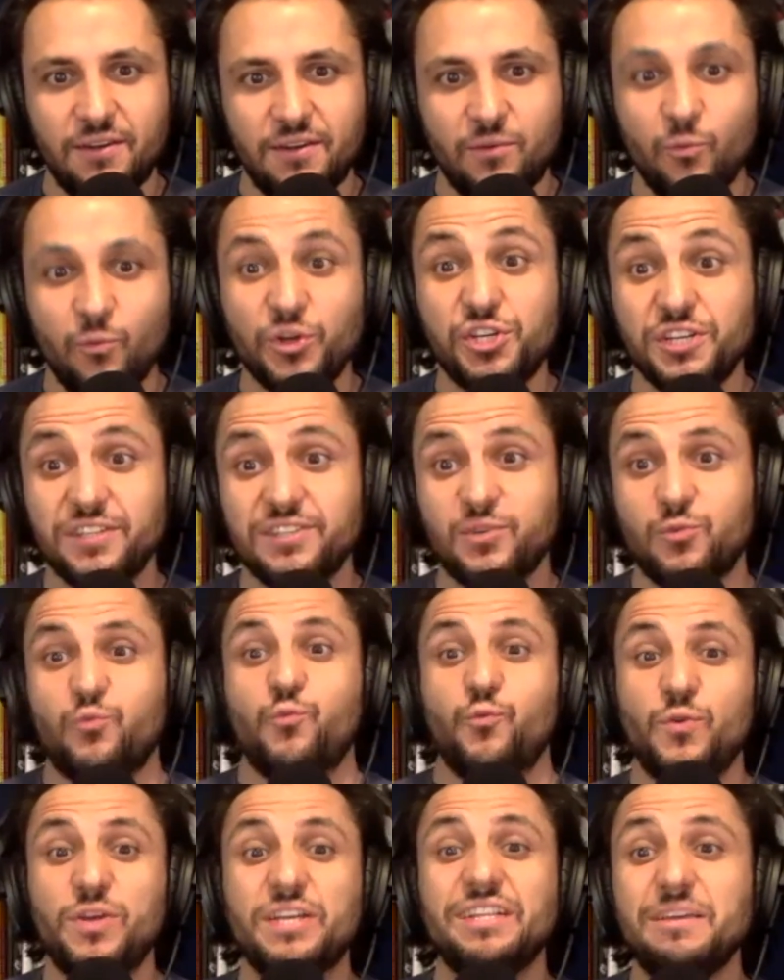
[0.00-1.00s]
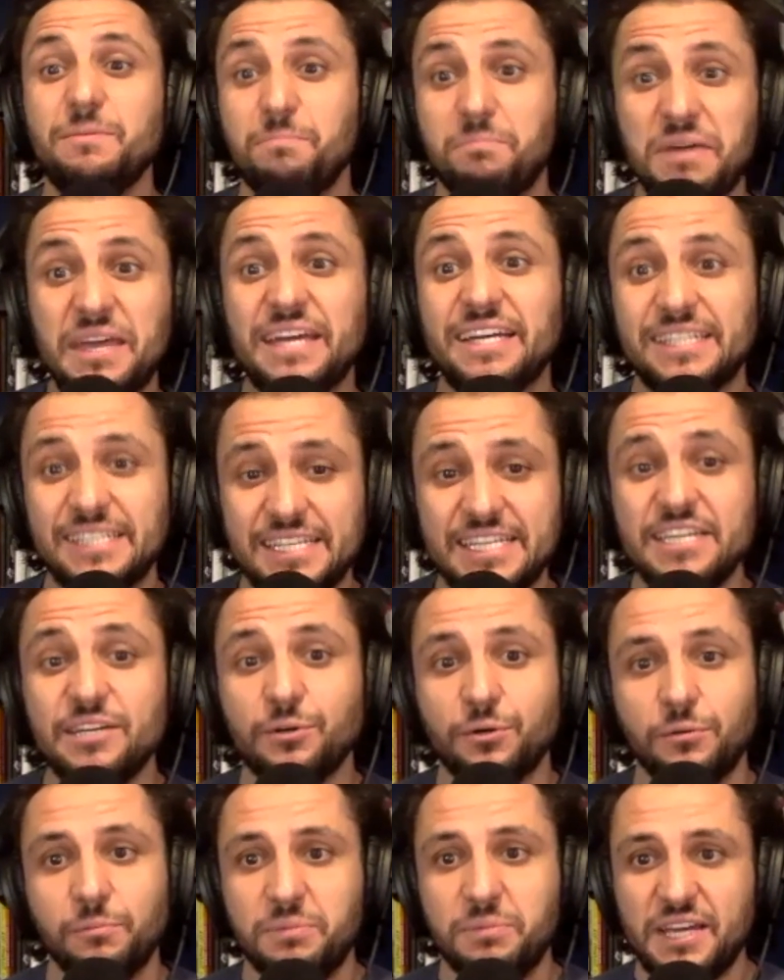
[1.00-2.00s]
which is a really big
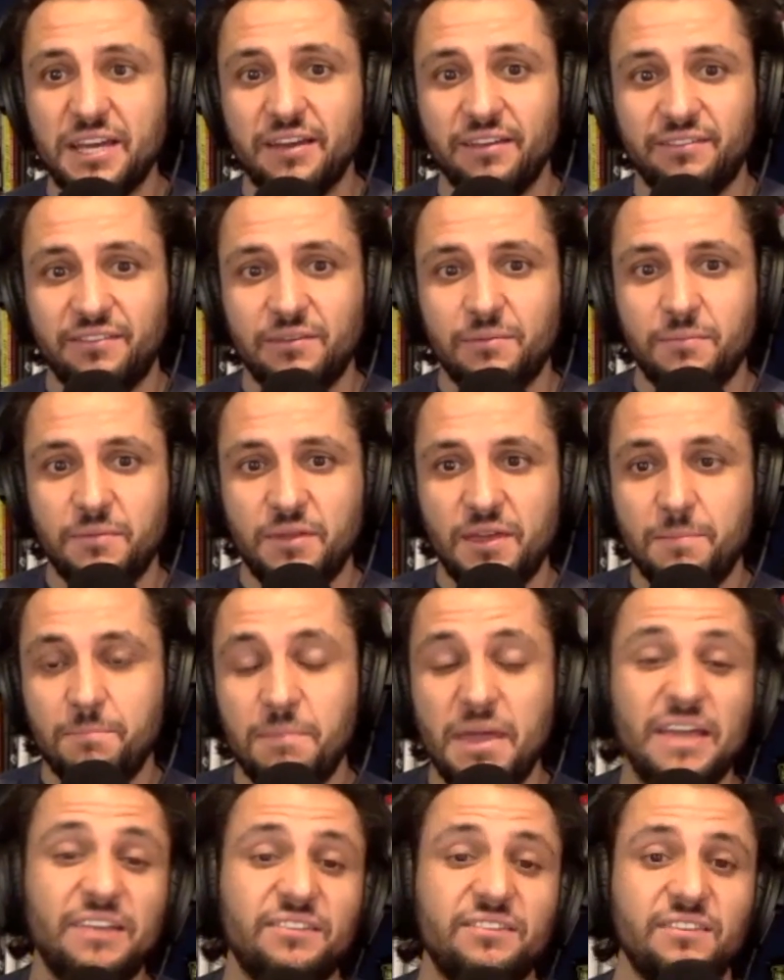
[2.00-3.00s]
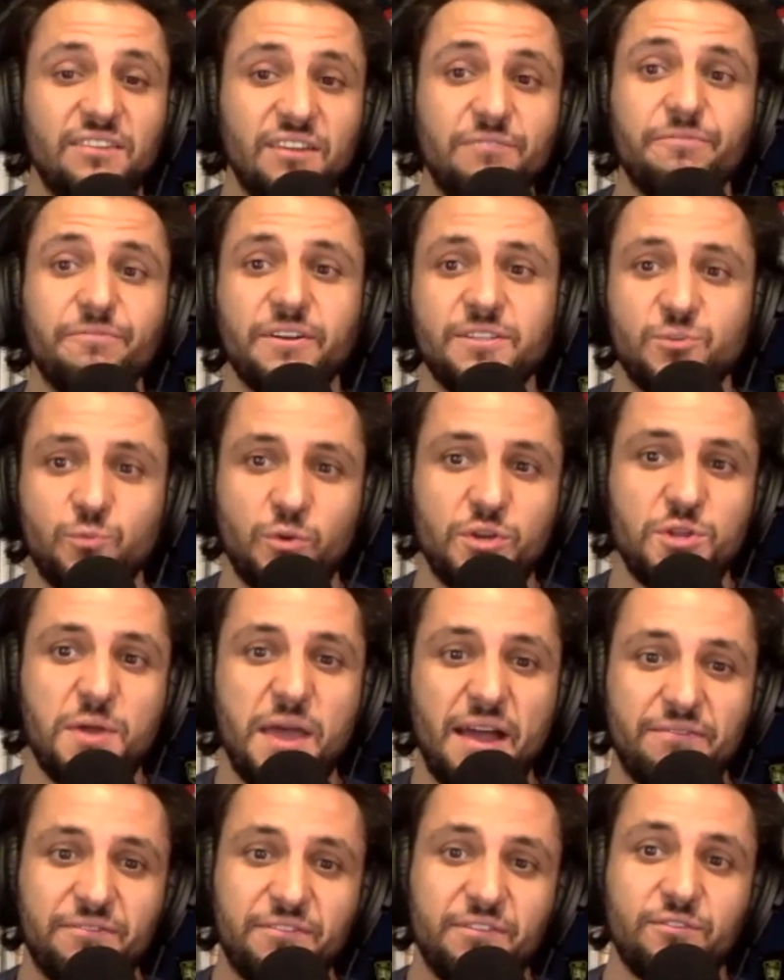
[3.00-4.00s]
deal because it makes a difference when you
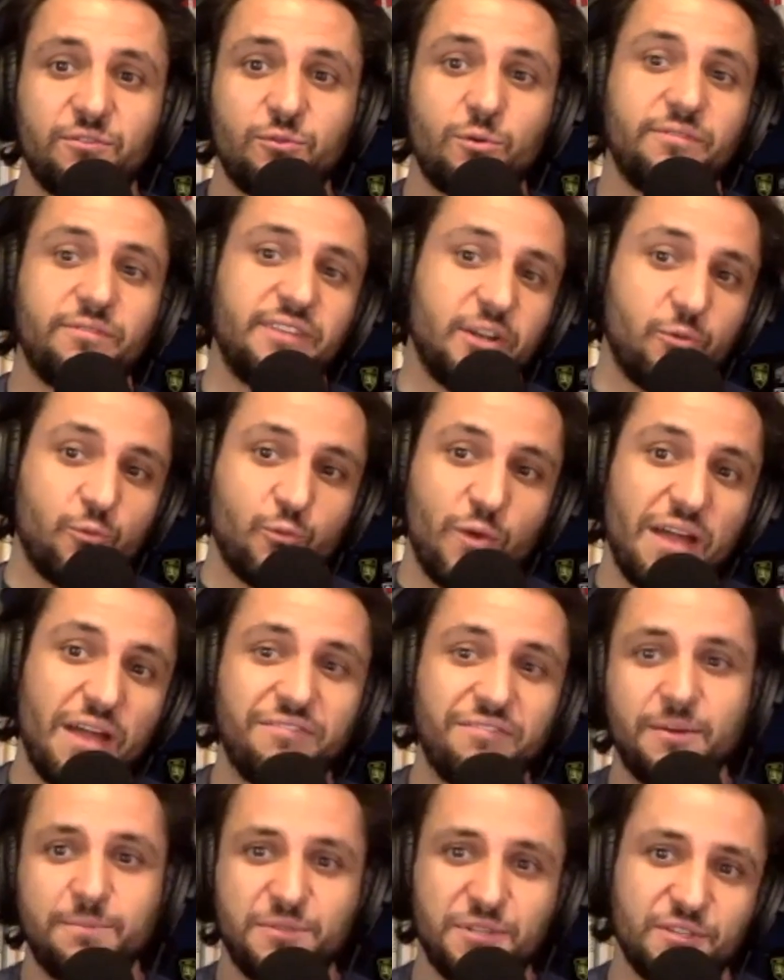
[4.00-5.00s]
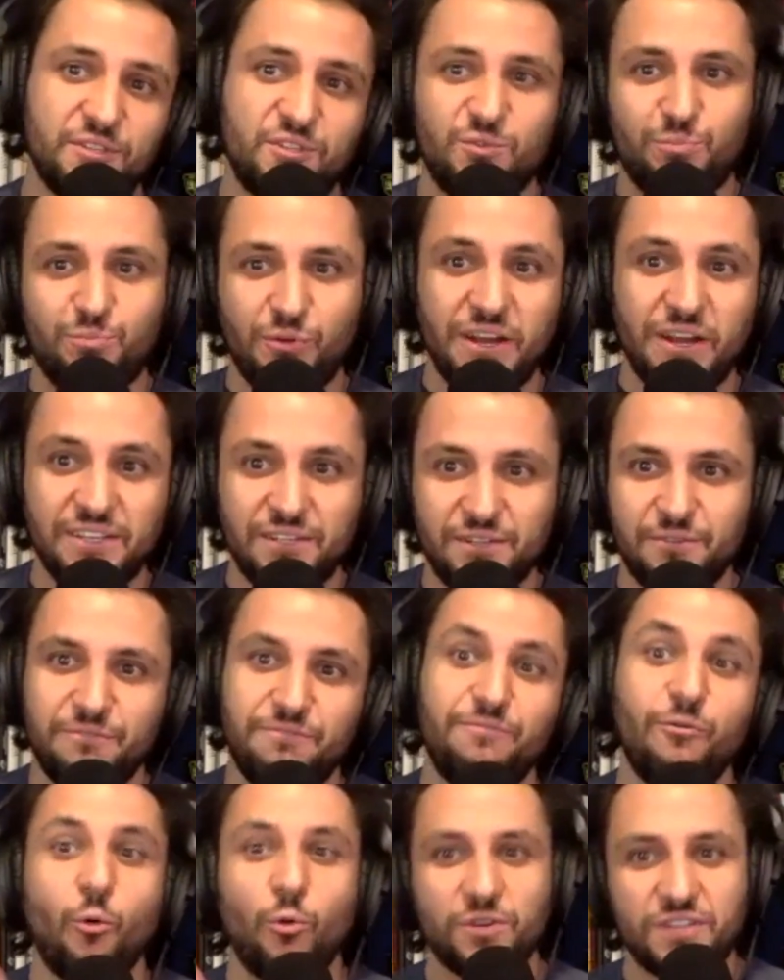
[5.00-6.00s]
have to sort of like rev up to sprint
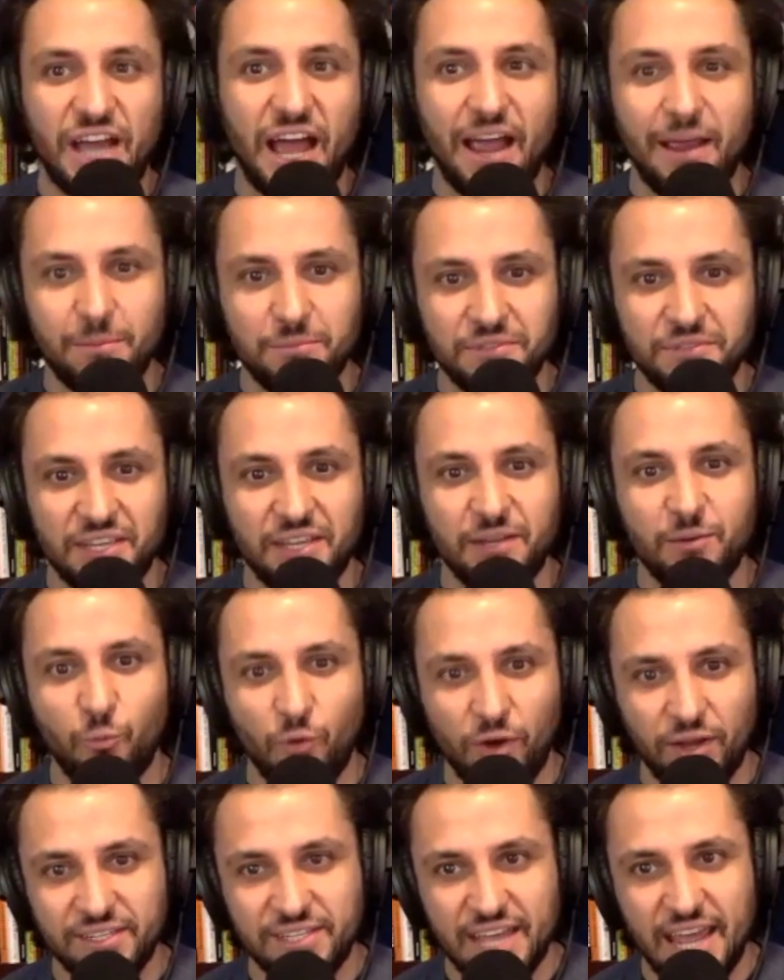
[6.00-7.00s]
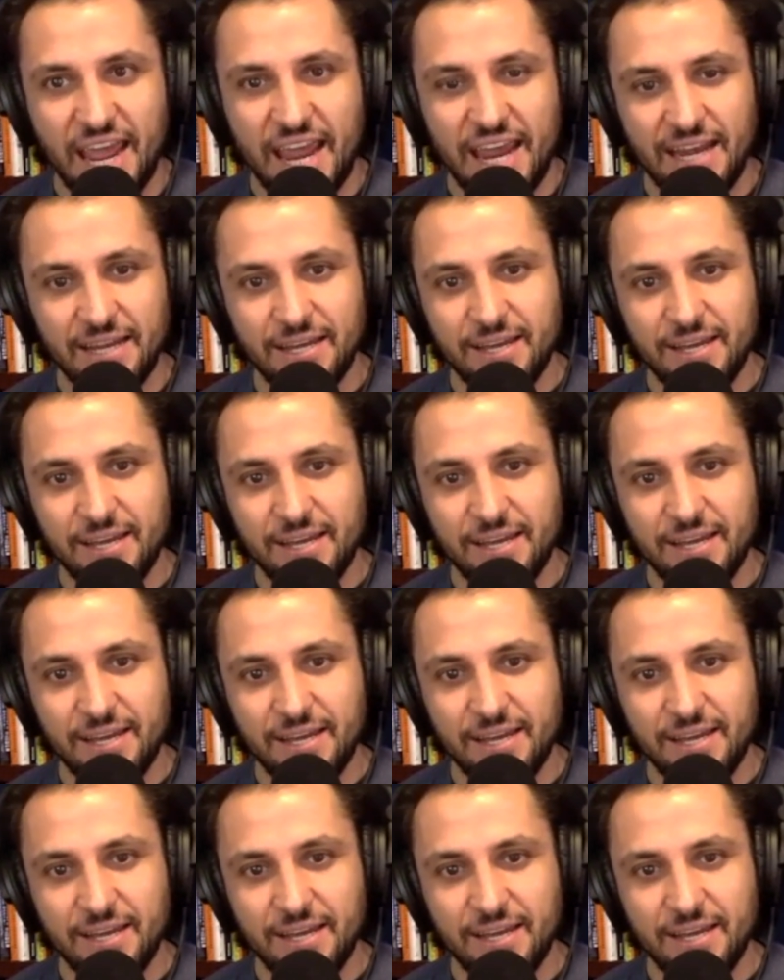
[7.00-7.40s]
four times in one day.